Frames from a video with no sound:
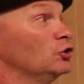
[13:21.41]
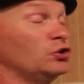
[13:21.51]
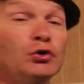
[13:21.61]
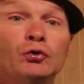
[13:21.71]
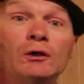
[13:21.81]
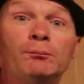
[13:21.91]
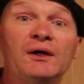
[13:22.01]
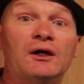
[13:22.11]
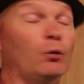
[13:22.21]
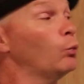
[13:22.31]
You can
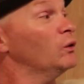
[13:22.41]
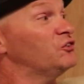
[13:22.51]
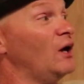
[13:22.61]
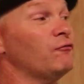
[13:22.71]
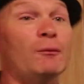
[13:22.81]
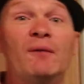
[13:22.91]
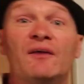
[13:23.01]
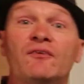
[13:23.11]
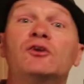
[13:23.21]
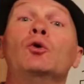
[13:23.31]
pick whichever
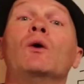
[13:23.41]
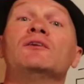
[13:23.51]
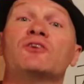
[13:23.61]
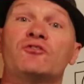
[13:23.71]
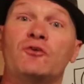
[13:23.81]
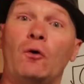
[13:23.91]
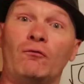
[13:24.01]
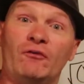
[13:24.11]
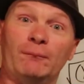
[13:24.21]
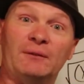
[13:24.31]
method you want to
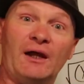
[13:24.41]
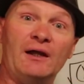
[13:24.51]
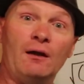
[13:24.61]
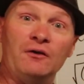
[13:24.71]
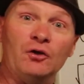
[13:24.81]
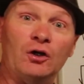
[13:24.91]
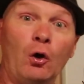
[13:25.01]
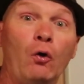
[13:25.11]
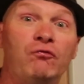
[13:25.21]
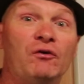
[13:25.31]
solve them, okay? Your
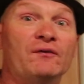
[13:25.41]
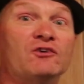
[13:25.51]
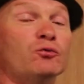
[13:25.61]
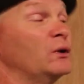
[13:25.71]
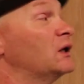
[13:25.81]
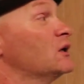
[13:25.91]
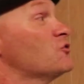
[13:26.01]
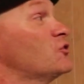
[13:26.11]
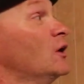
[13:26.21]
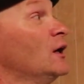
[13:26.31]
goal for this week
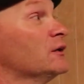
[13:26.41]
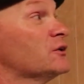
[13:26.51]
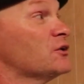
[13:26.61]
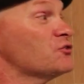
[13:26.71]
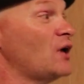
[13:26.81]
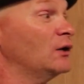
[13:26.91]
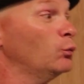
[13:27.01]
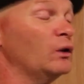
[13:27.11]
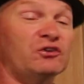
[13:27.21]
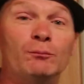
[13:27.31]
is to decide
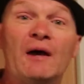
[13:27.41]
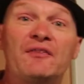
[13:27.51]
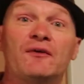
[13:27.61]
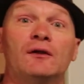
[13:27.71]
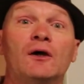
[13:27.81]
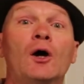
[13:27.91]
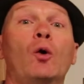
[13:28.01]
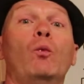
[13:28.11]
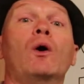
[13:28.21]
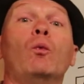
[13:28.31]
which method
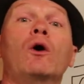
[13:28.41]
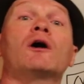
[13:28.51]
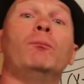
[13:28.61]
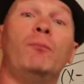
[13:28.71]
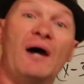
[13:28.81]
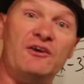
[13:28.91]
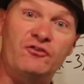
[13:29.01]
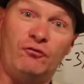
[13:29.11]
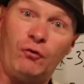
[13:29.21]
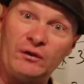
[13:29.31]
will work
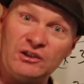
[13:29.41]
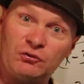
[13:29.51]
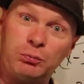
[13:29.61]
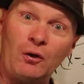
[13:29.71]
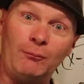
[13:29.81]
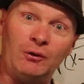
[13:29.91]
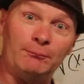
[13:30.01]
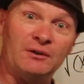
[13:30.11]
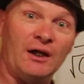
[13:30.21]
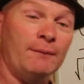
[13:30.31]
best for each problem,
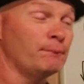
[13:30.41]
okay?